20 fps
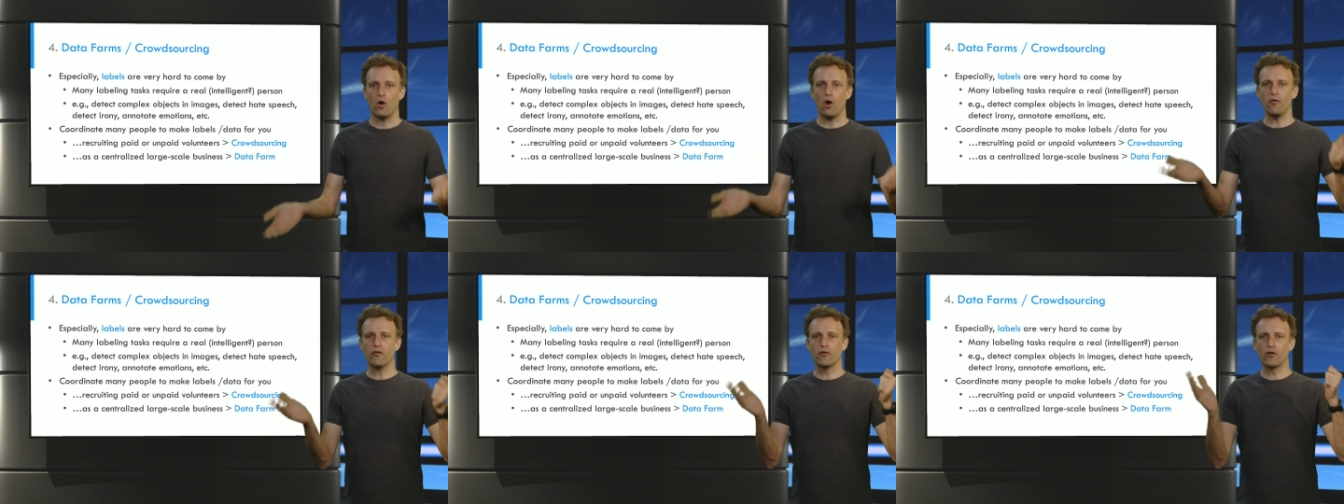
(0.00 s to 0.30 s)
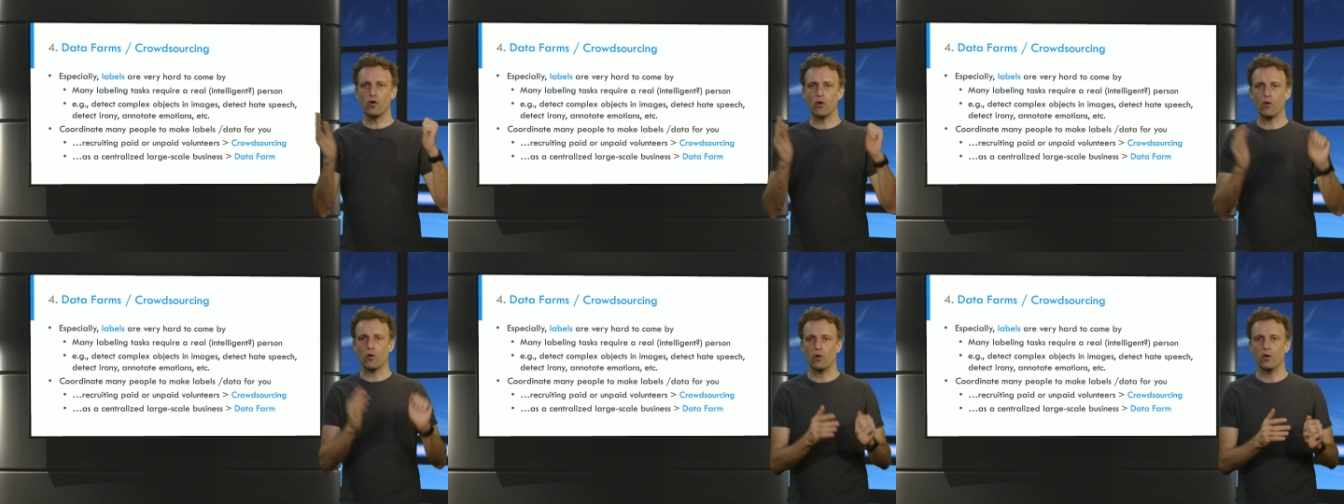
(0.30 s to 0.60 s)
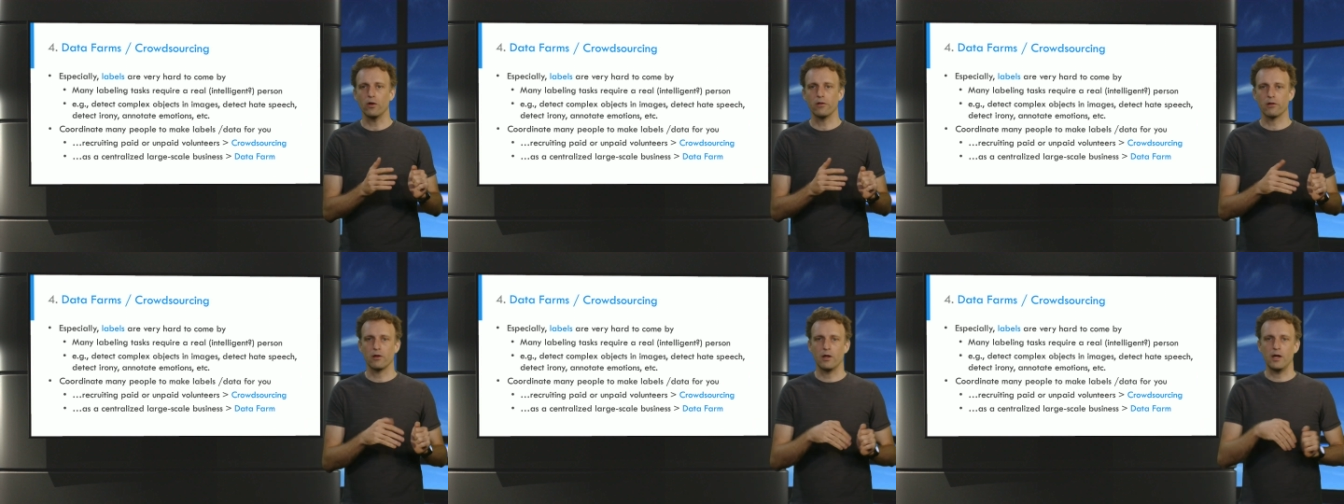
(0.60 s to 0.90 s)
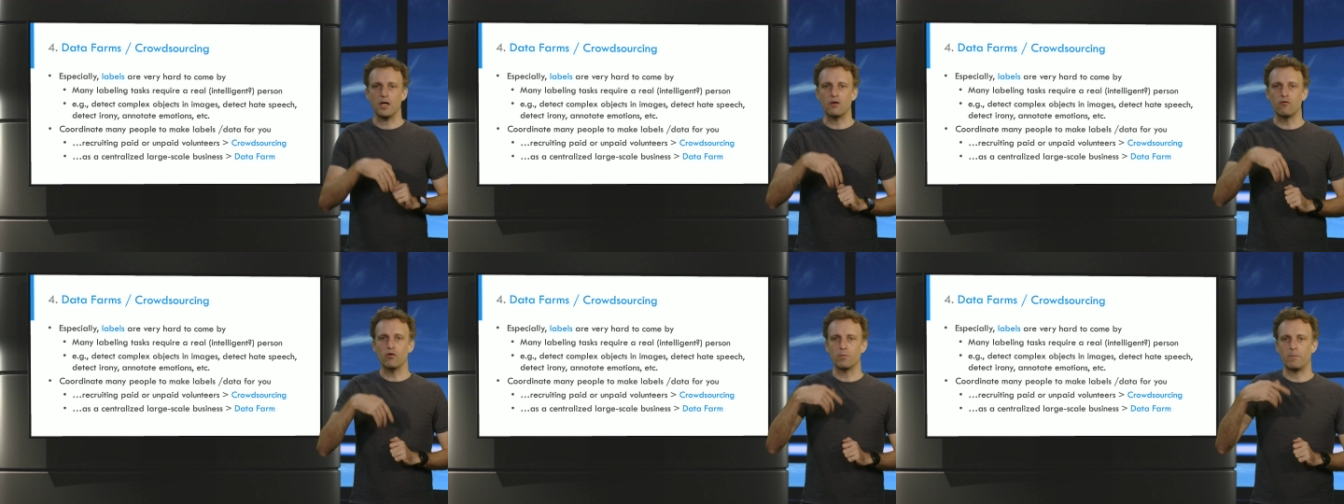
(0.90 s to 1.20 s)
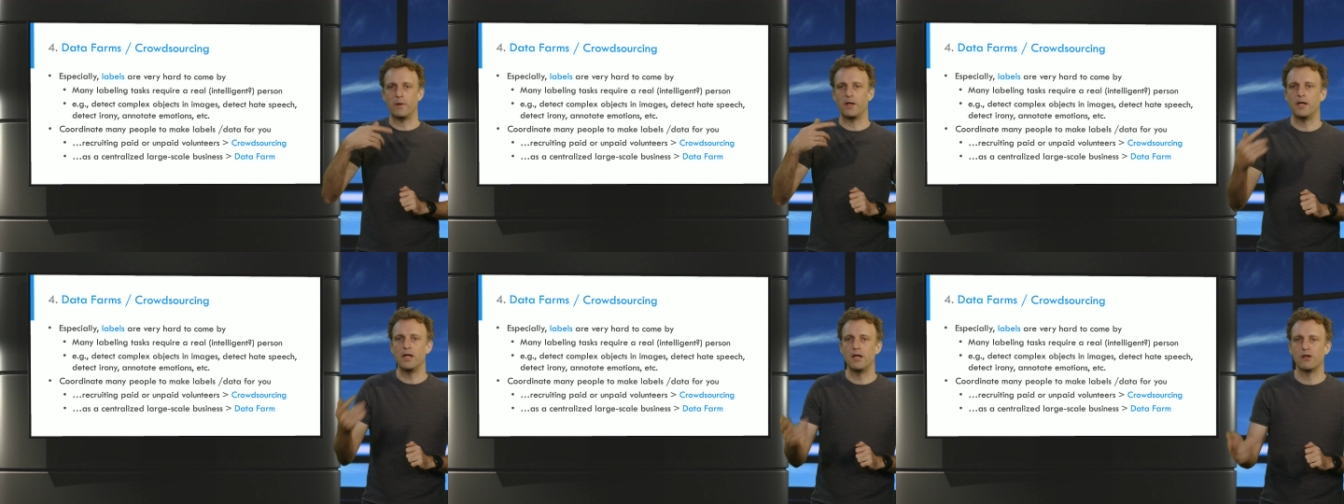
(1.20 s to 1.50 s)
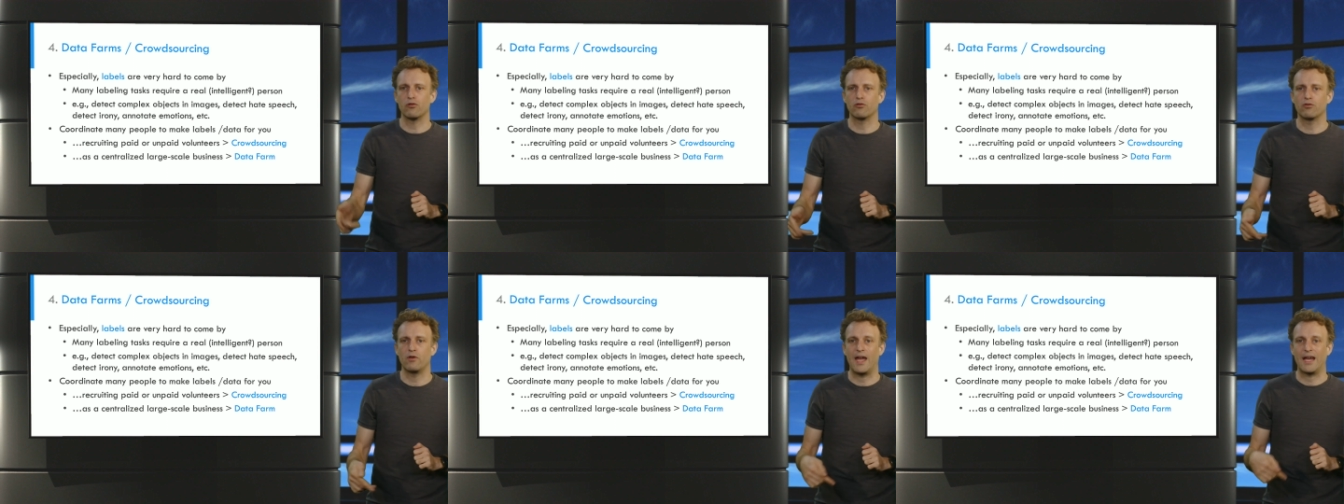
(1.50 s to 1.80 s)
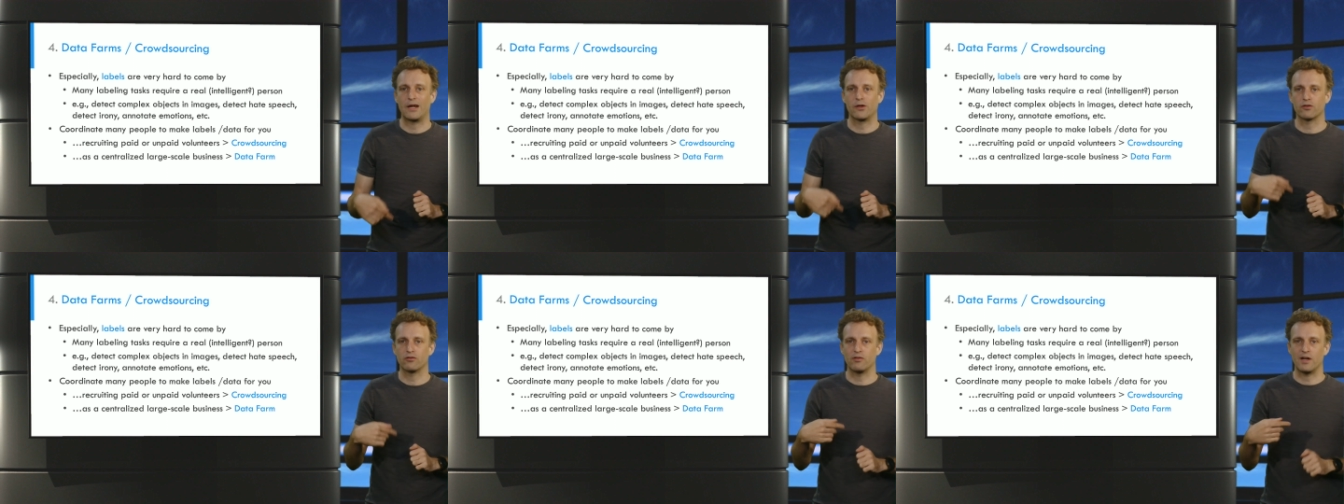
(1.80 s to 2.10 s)
Of course, it would be easy to
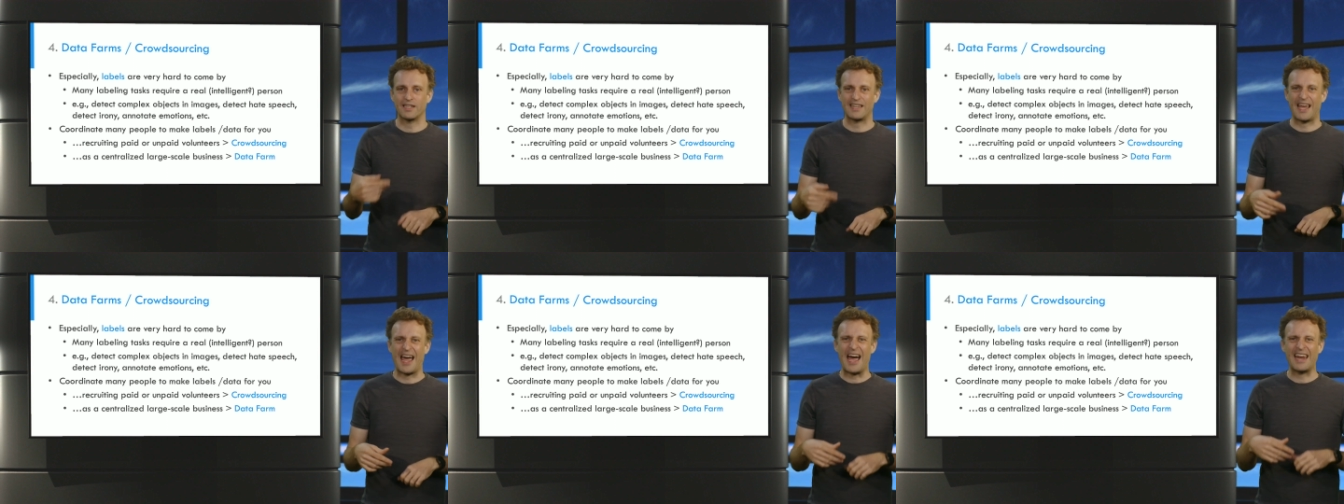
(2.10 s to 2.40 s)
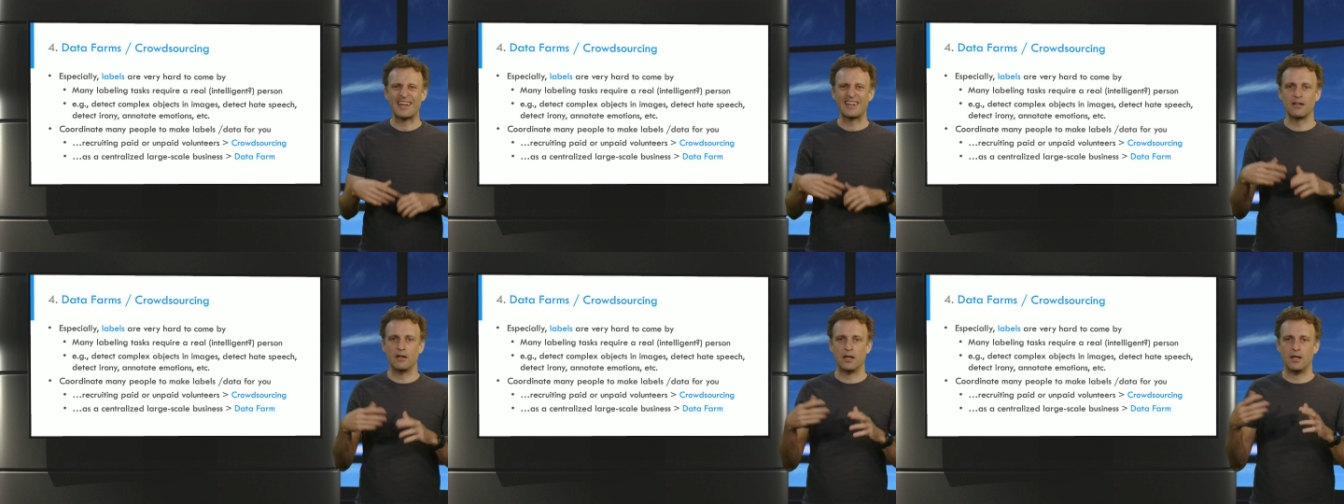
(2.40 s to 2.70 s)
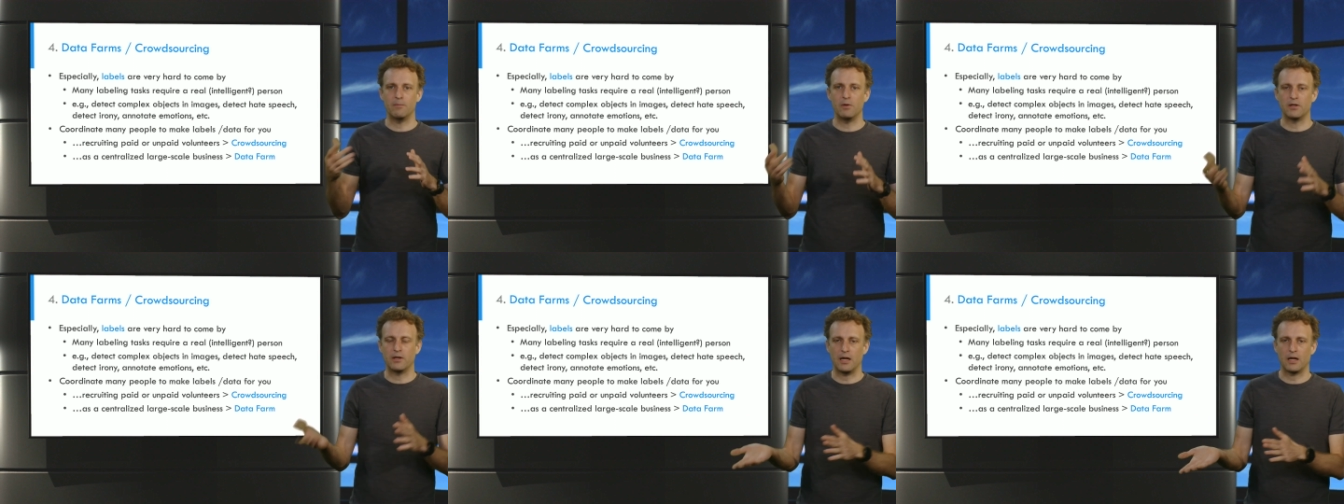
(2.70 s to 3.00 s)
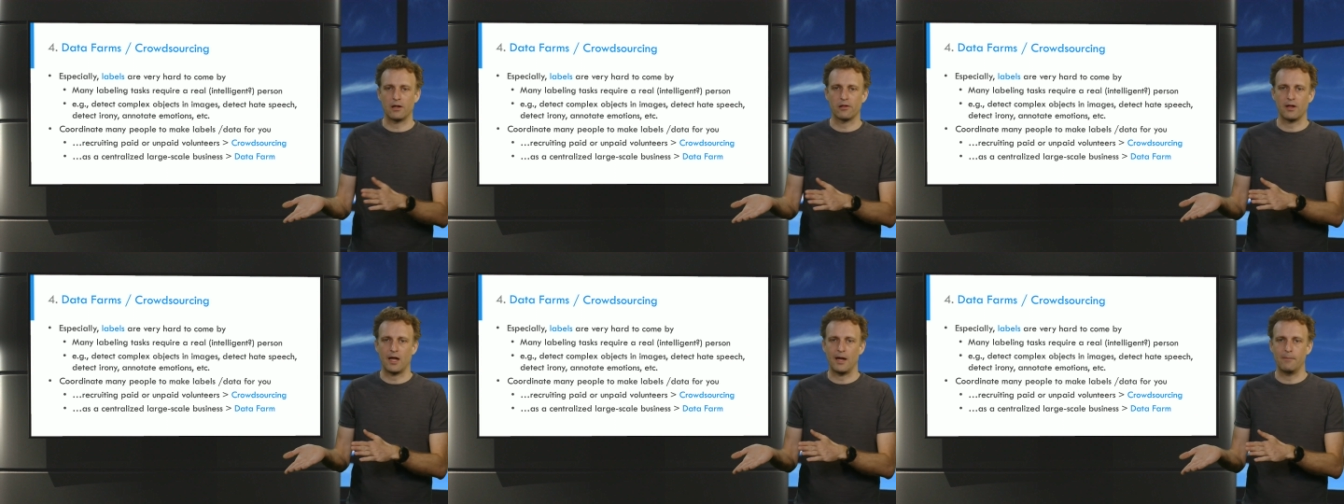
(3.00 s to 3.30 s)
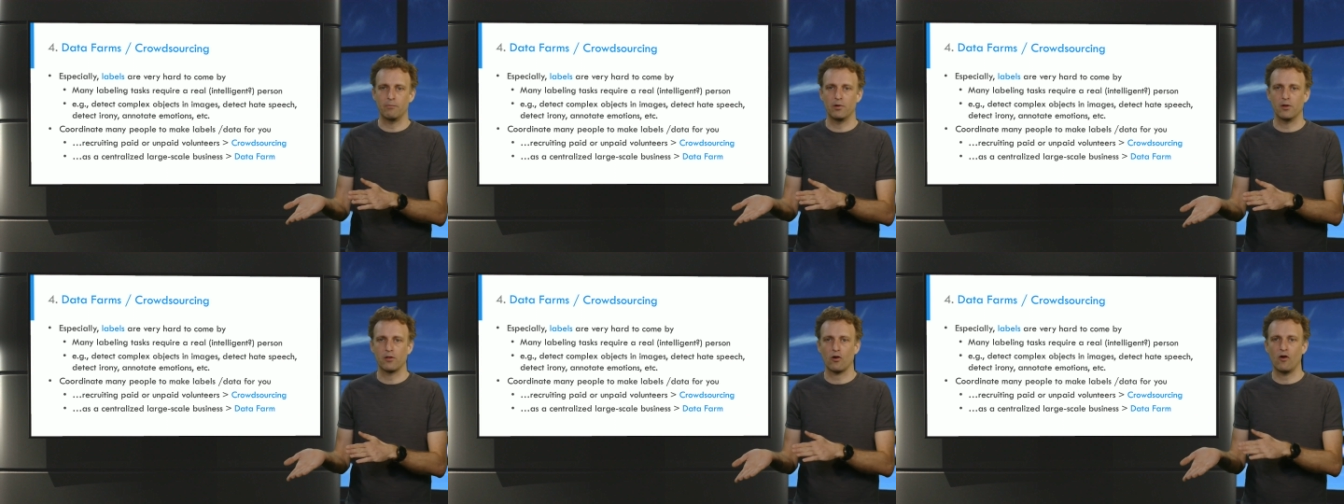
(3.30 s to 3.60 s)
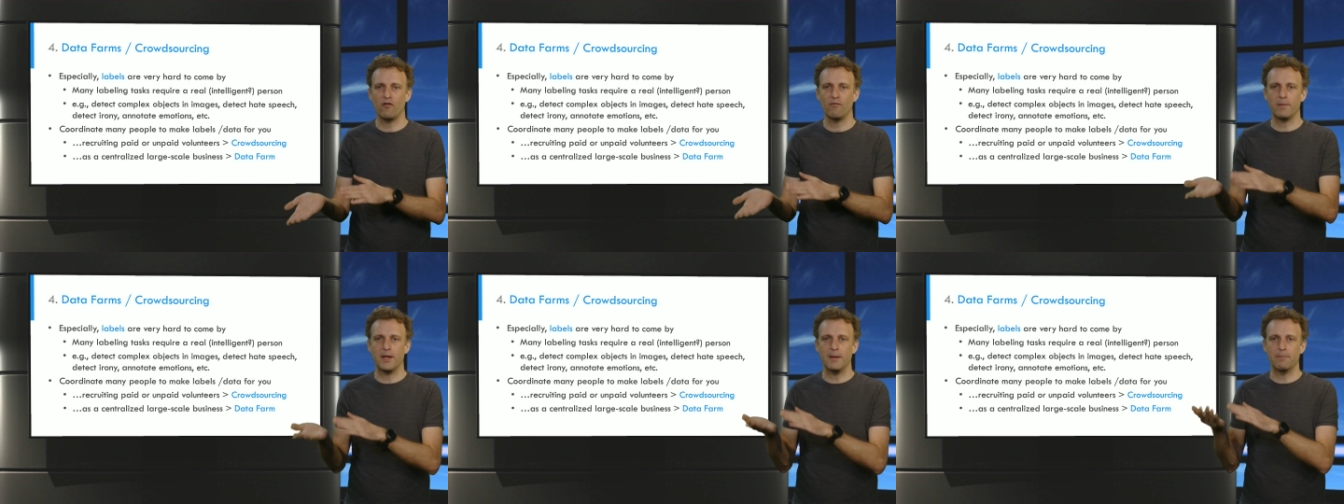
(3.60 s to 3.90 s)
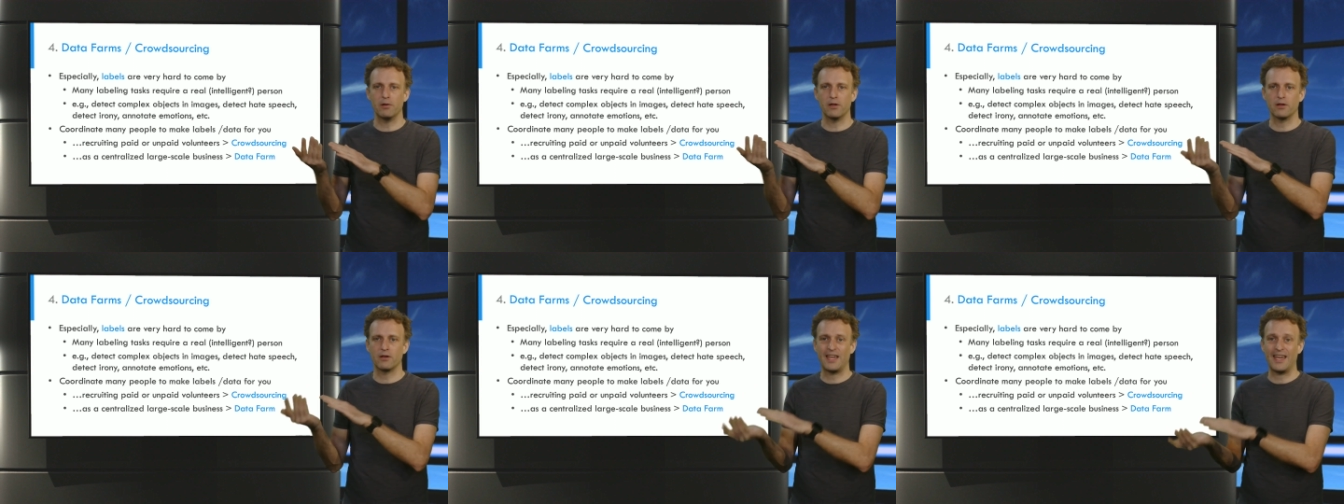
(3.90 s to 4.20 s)
extract unlabeled examples of people